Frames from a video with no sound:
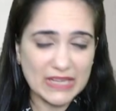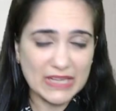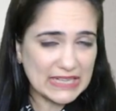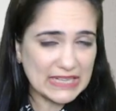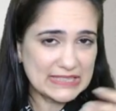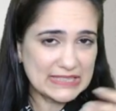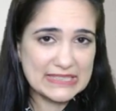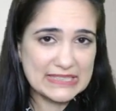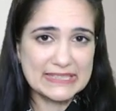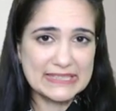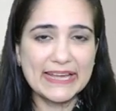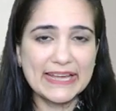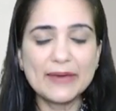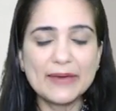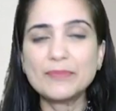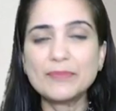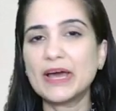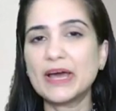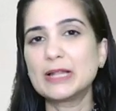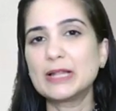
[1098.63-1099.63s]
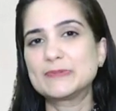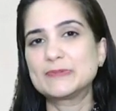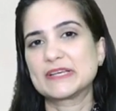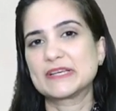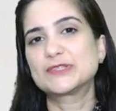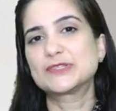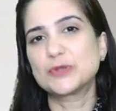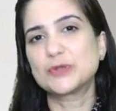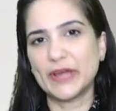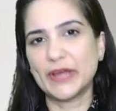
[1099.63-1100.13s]
His name helps us
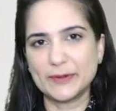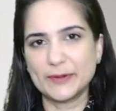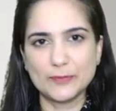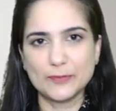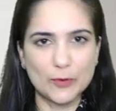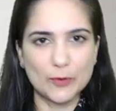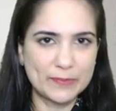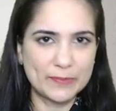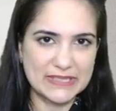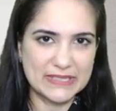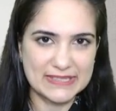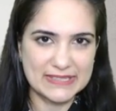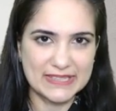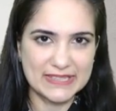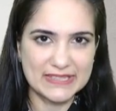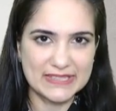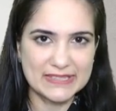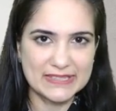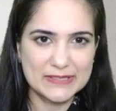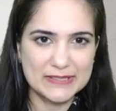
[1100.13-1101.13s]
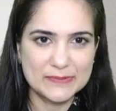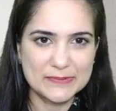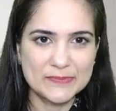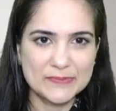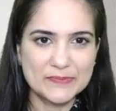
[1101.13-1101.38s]
to get more business.